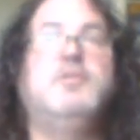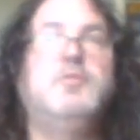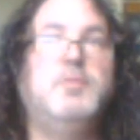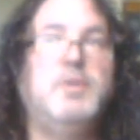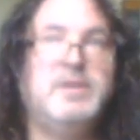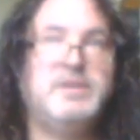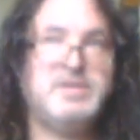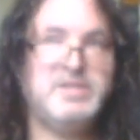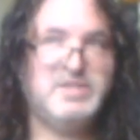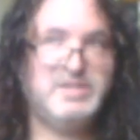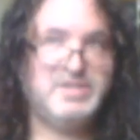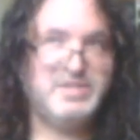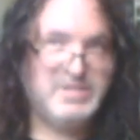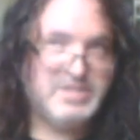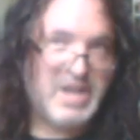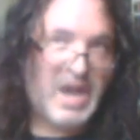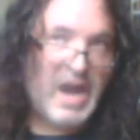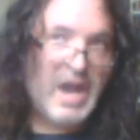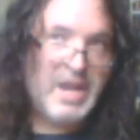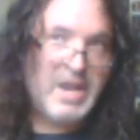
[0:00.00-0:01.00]
say the
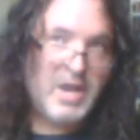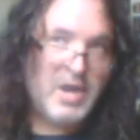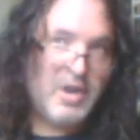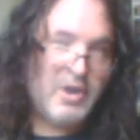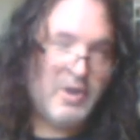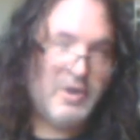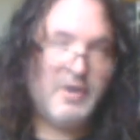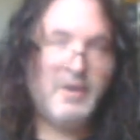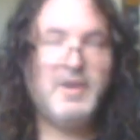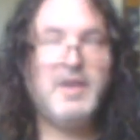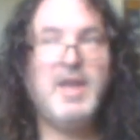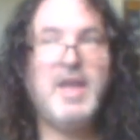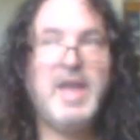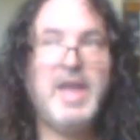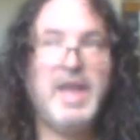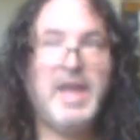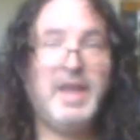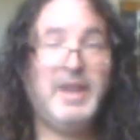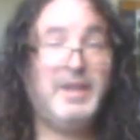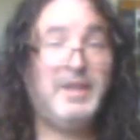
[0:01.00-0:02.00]
situation's
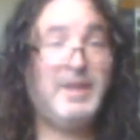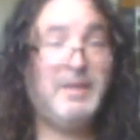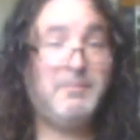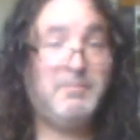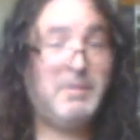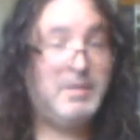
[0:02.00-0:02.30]
dire,